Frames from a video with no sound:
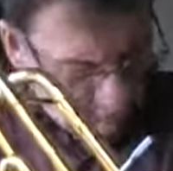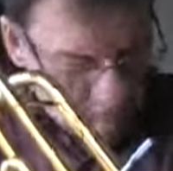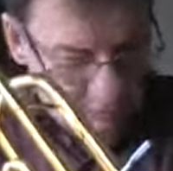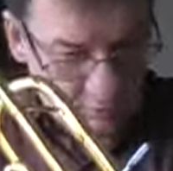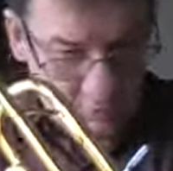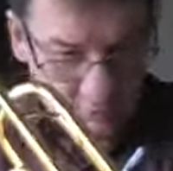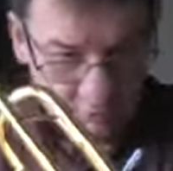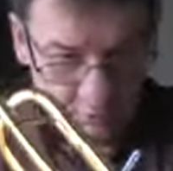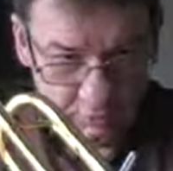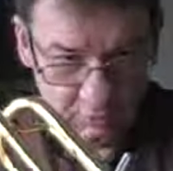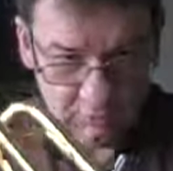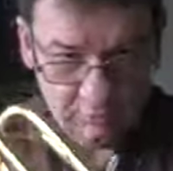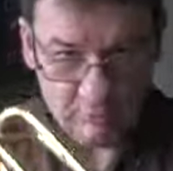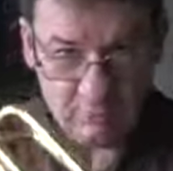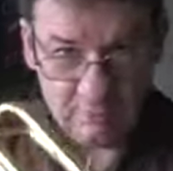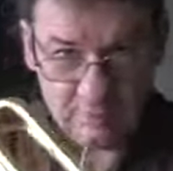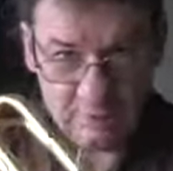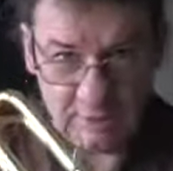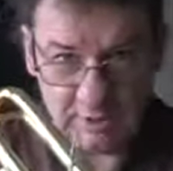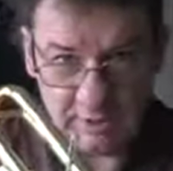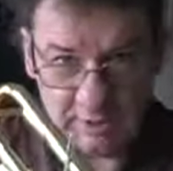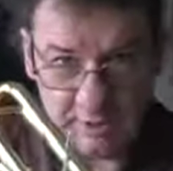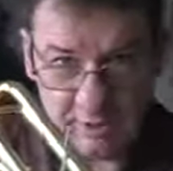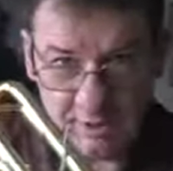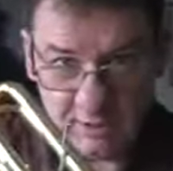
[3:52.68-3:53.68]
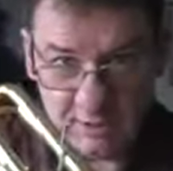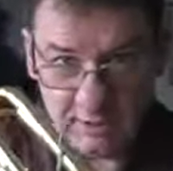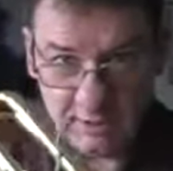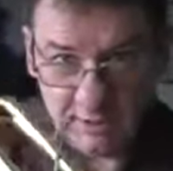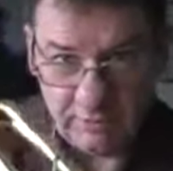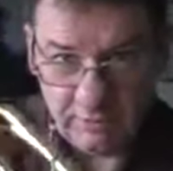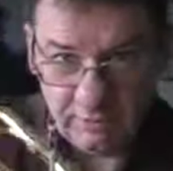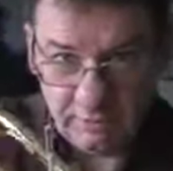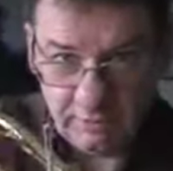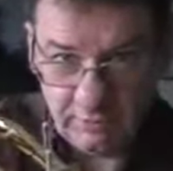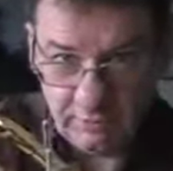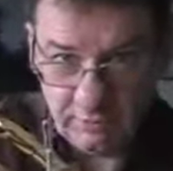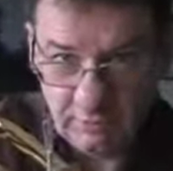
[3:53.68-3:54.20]
corner of my
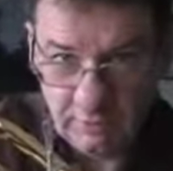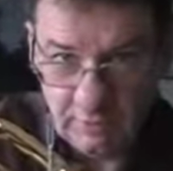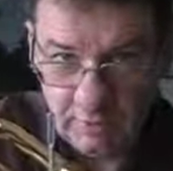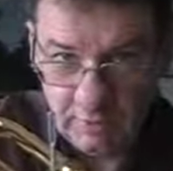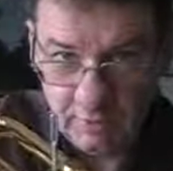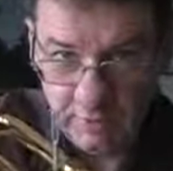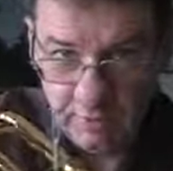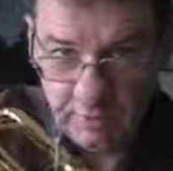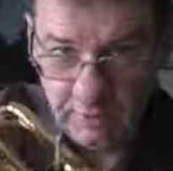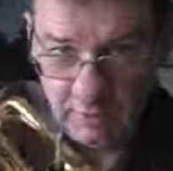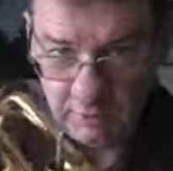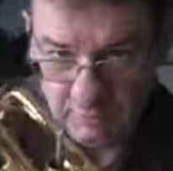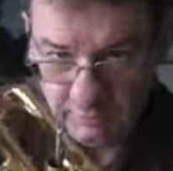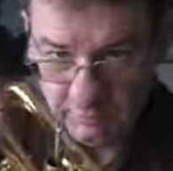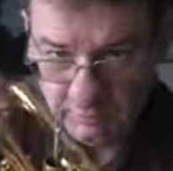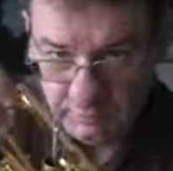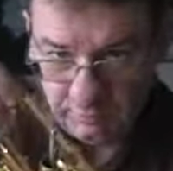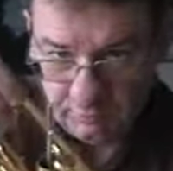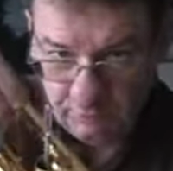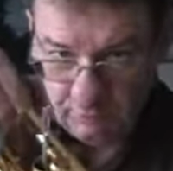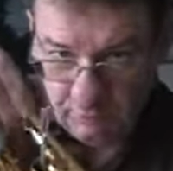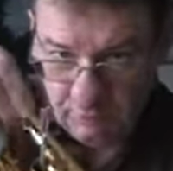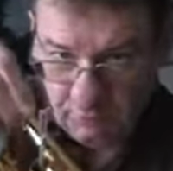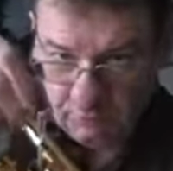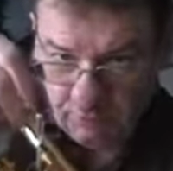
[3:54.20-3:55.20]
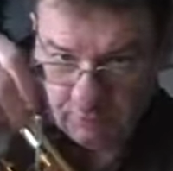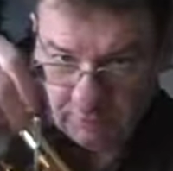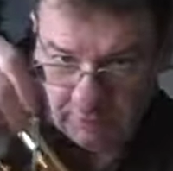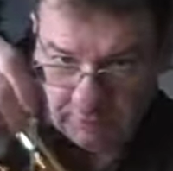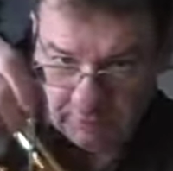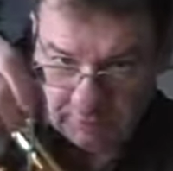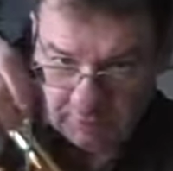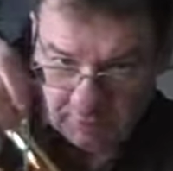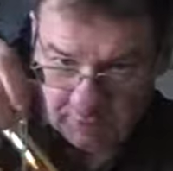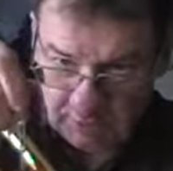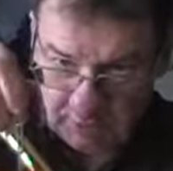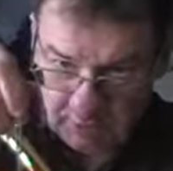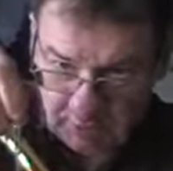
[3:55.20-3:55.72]
cloth through
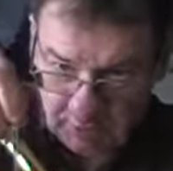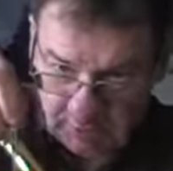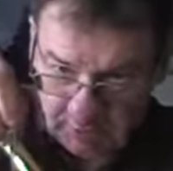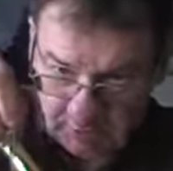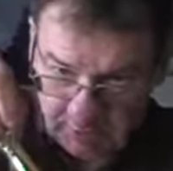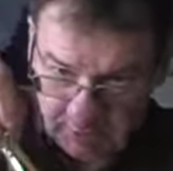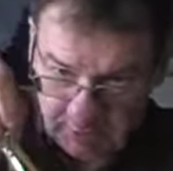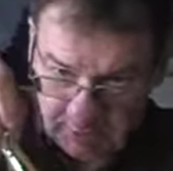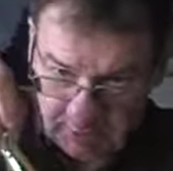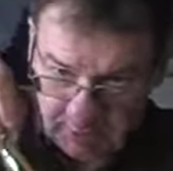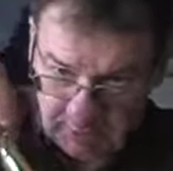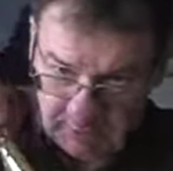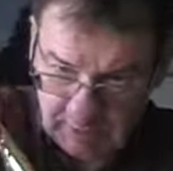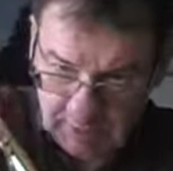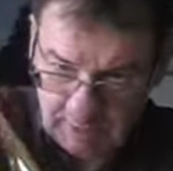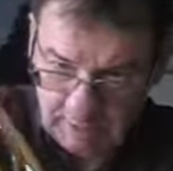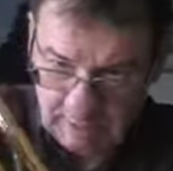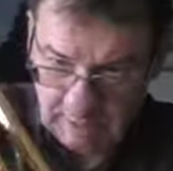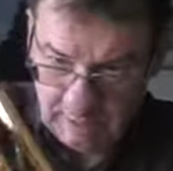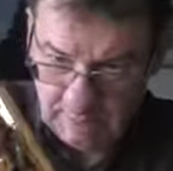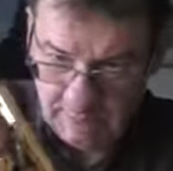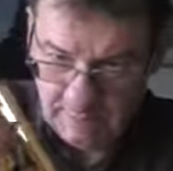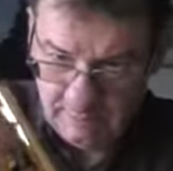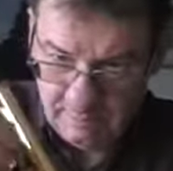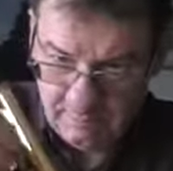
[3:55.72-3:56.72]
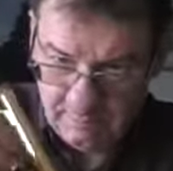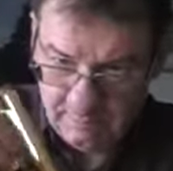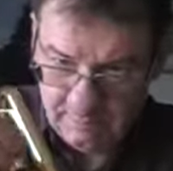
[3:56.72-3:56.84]
this top bit here,